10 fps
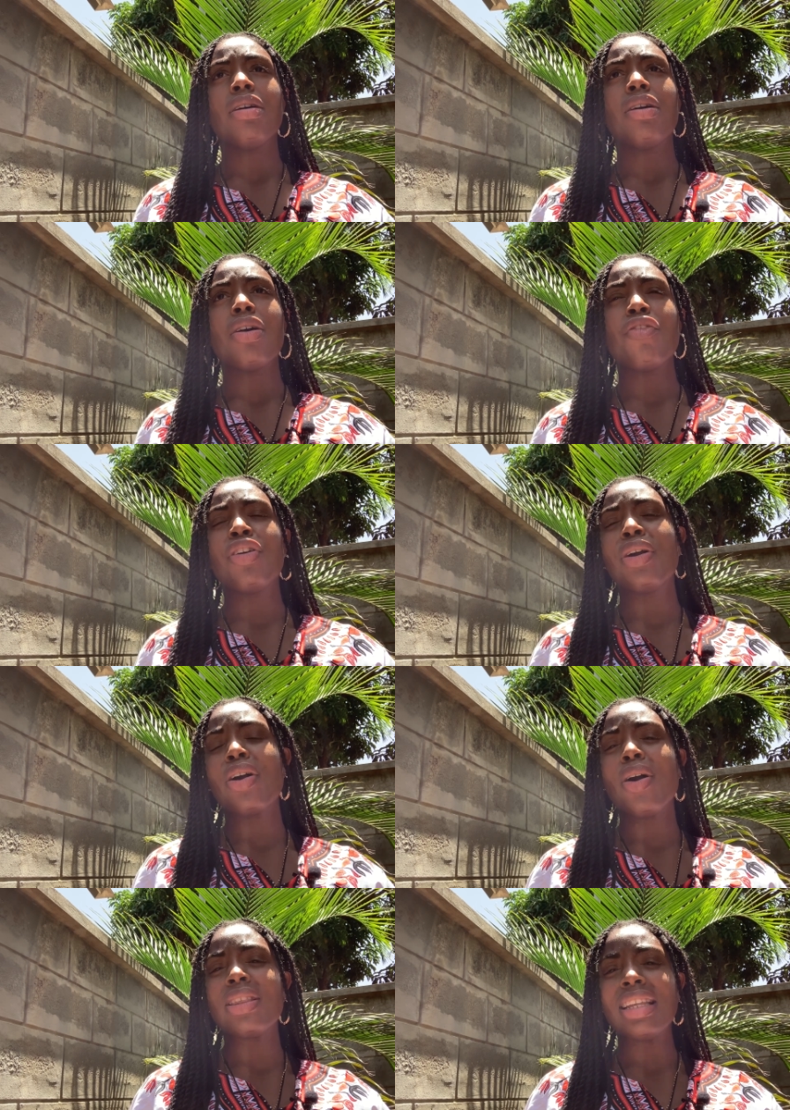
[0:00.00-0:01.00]
a very
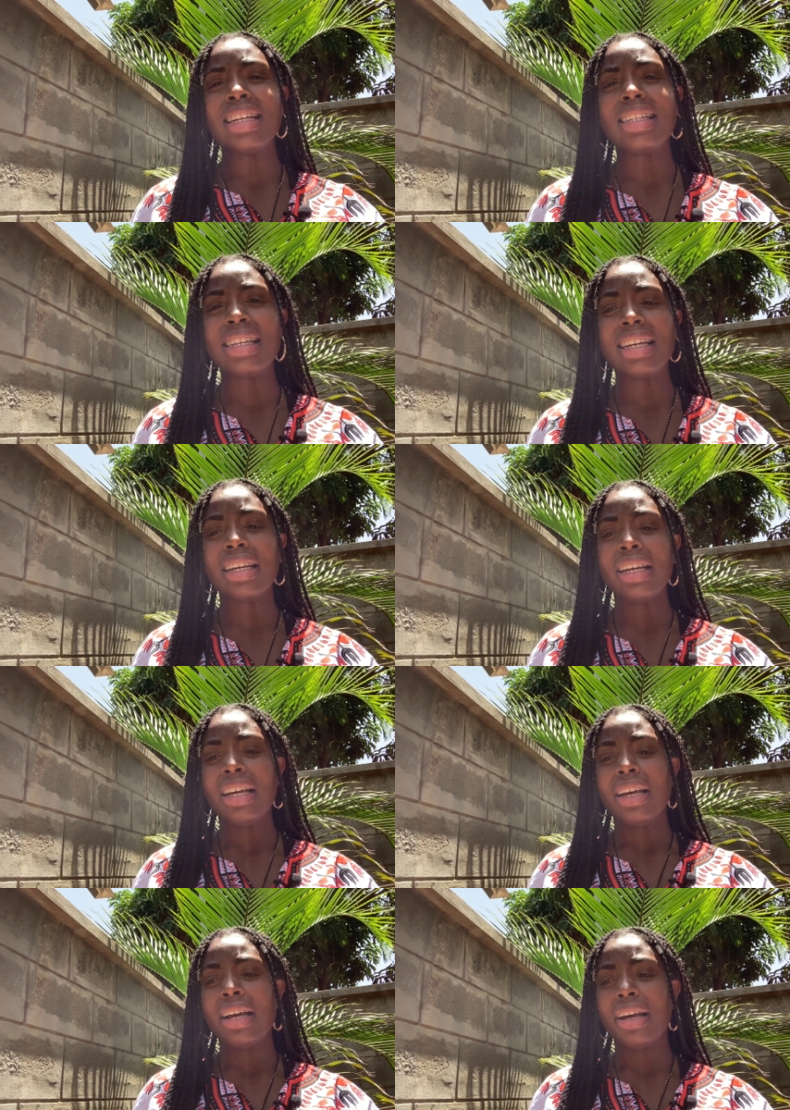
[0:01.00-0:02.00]
authentic
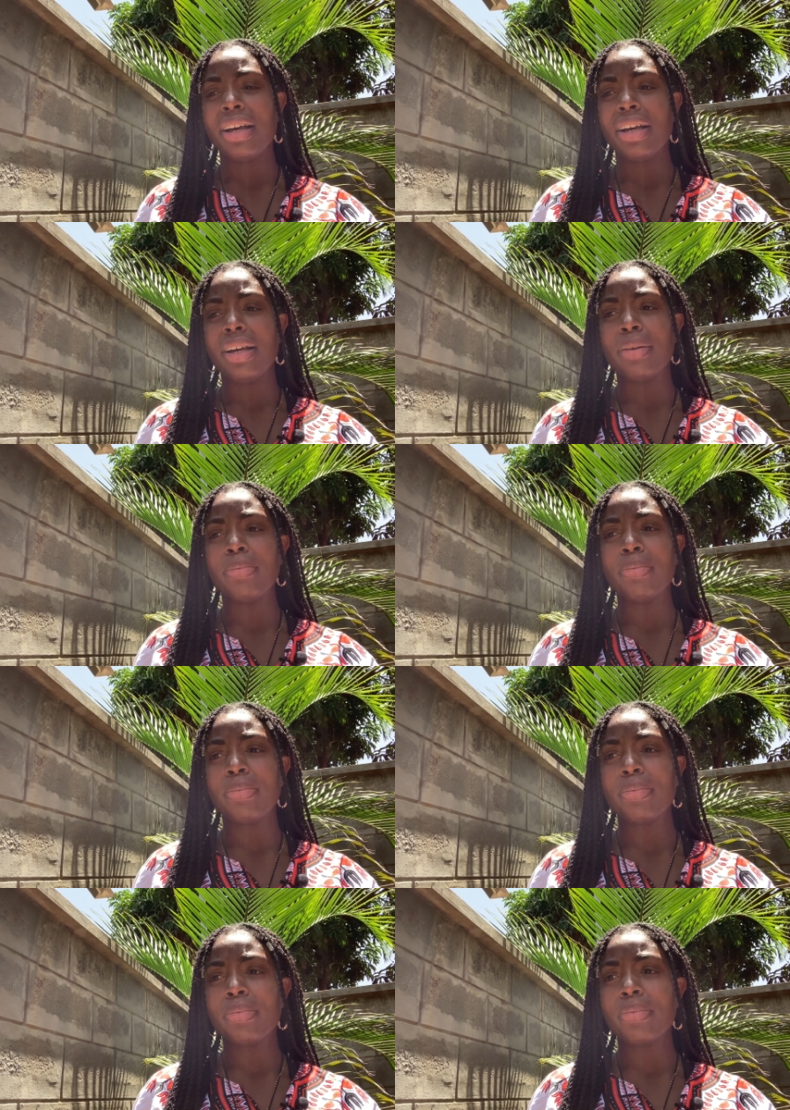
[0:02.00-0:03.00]
uh,
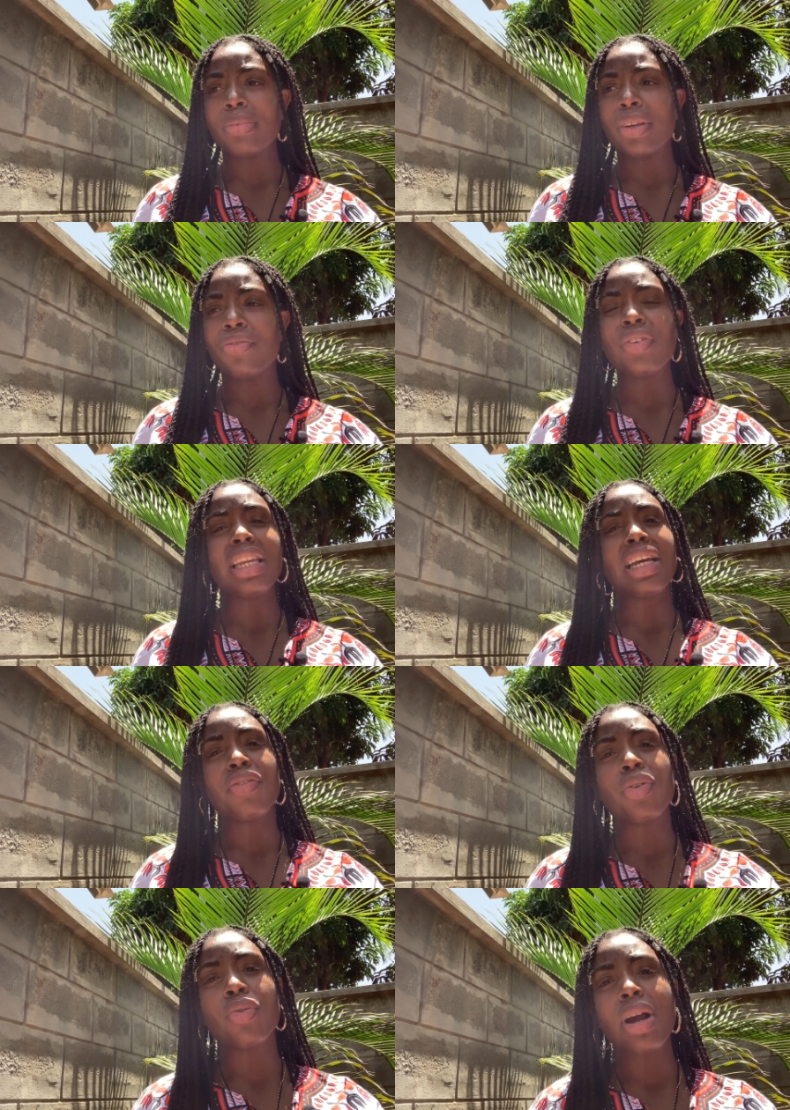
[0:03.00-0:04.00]
feeling
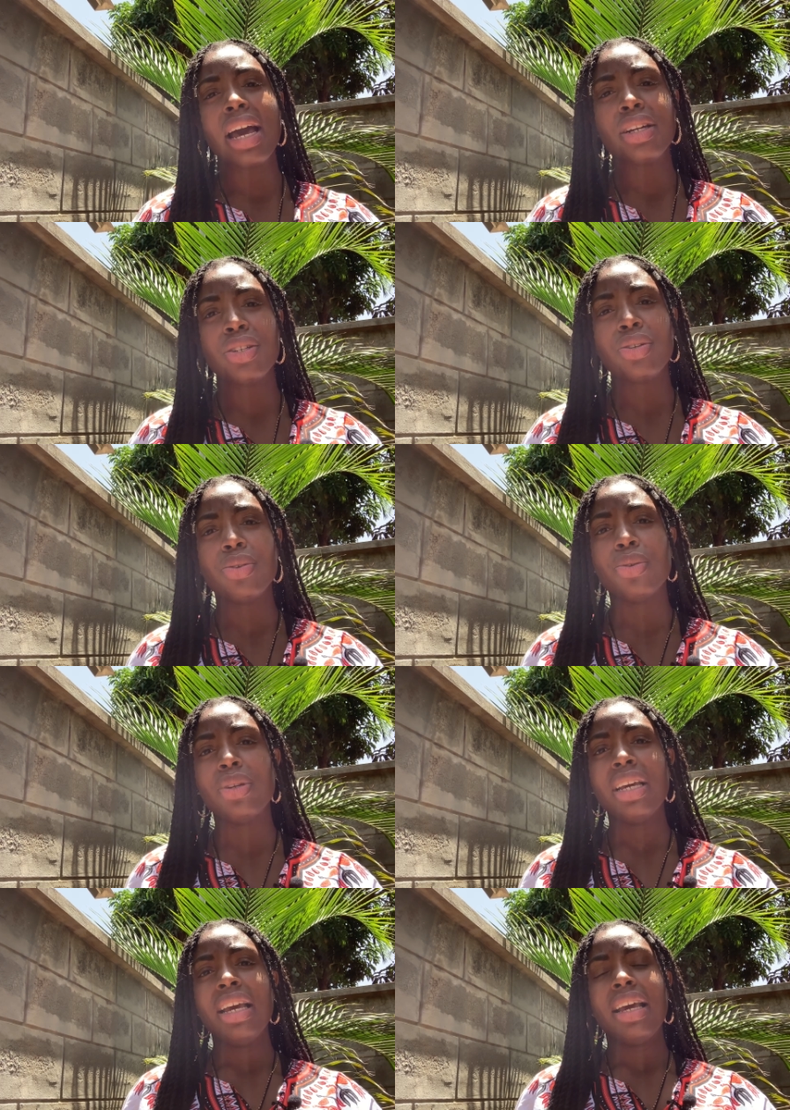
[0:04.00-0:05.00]
of gratitude,
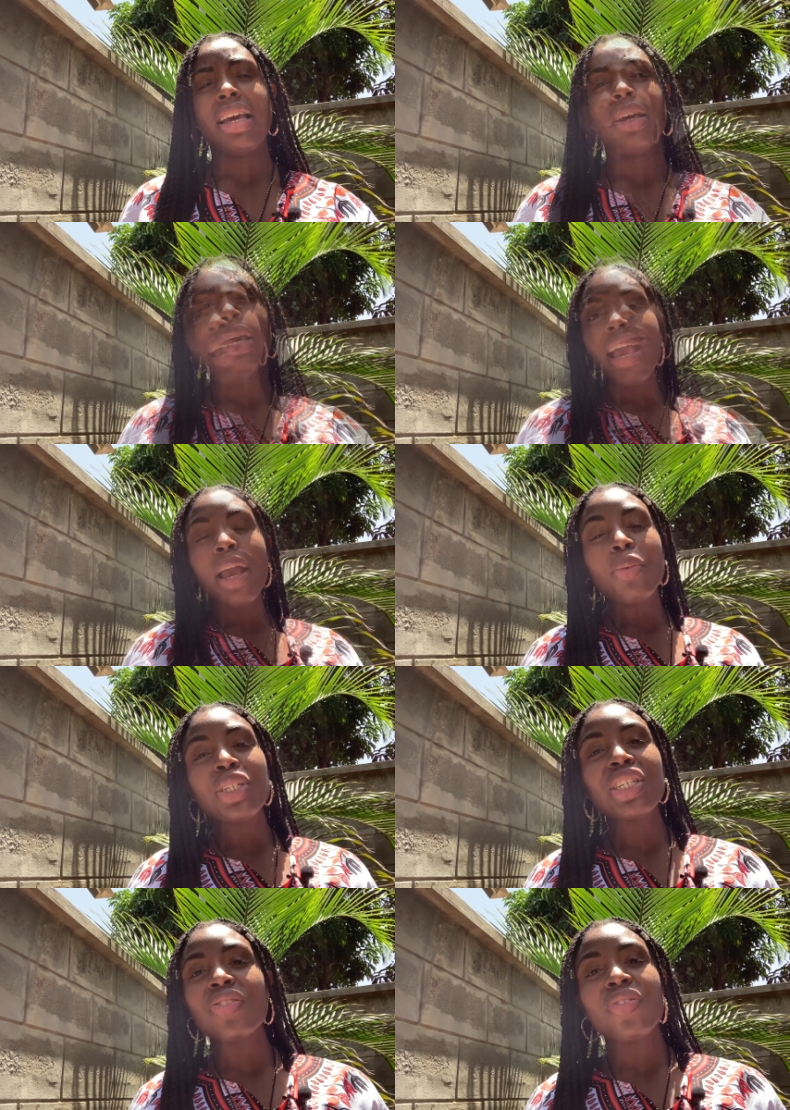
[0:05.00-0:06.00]
and, and we're
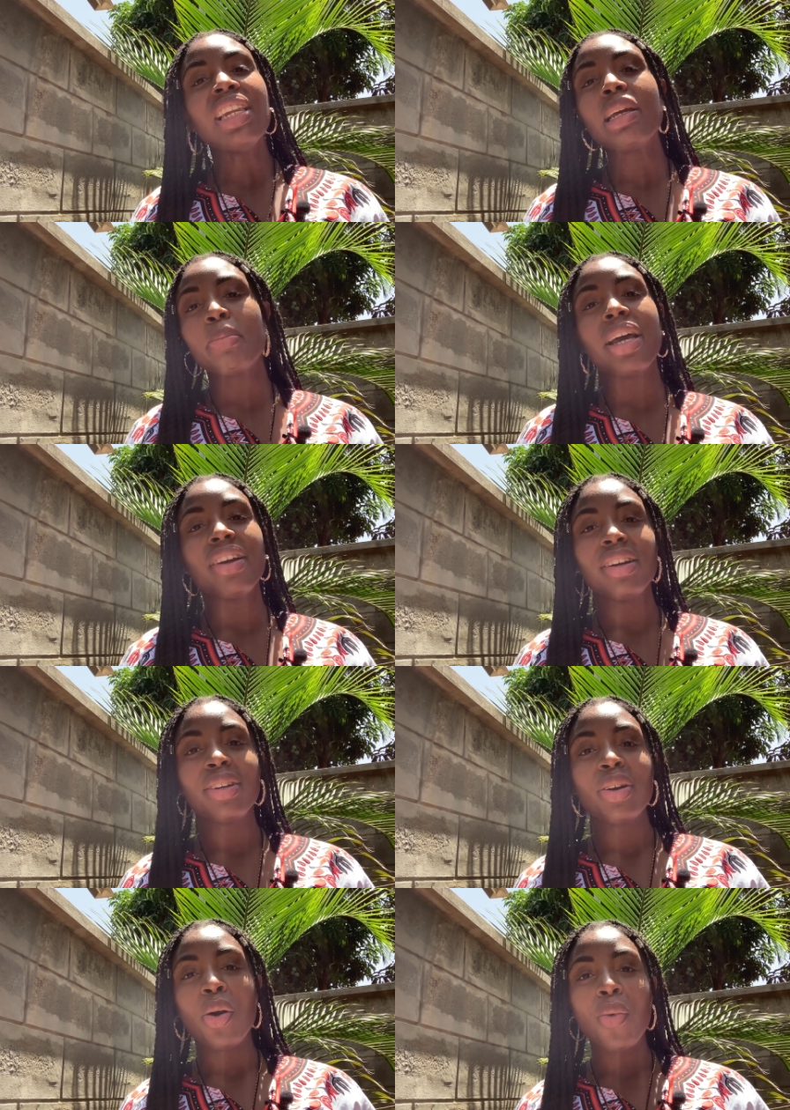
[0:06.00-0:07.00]
just feeling better
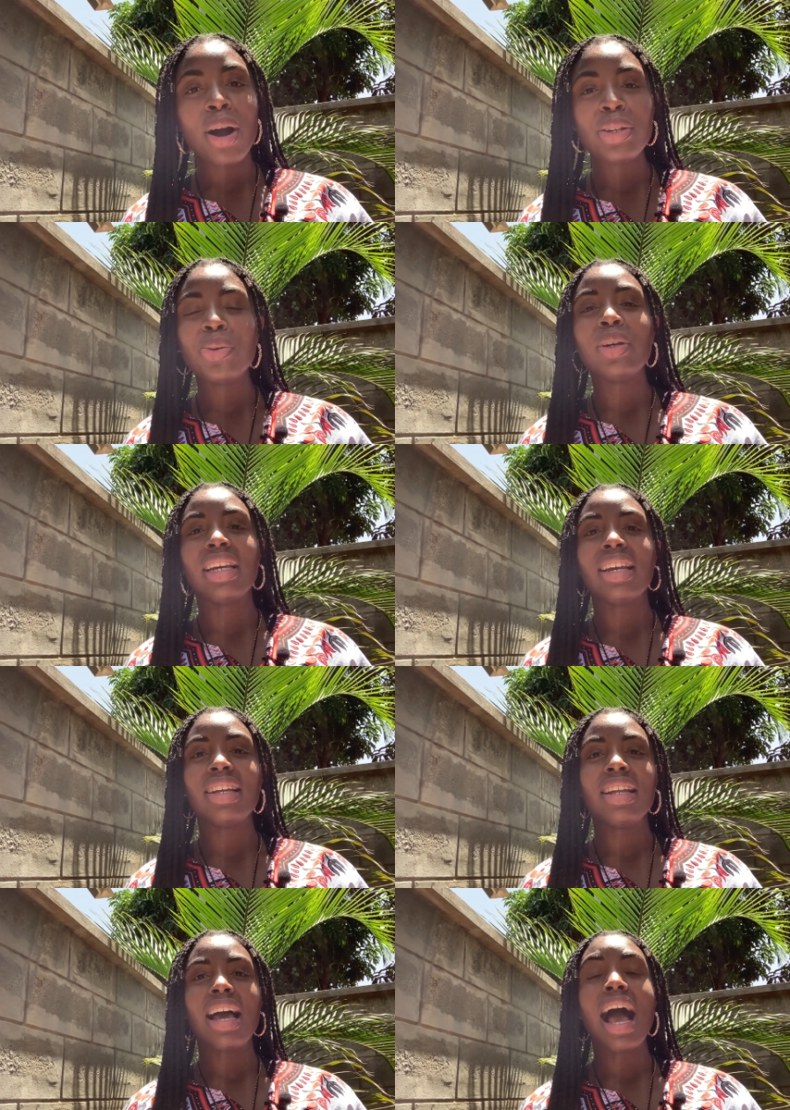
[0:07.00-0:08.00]
while doing it.
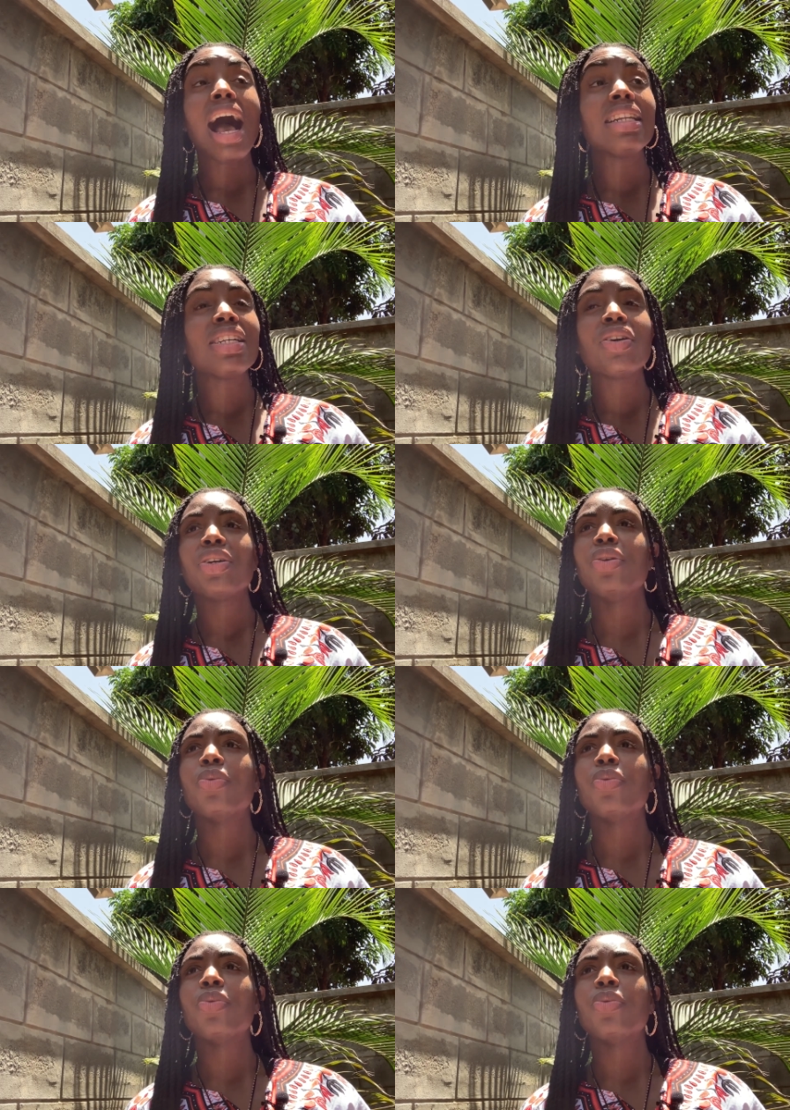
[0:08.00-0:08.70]
I tell you, when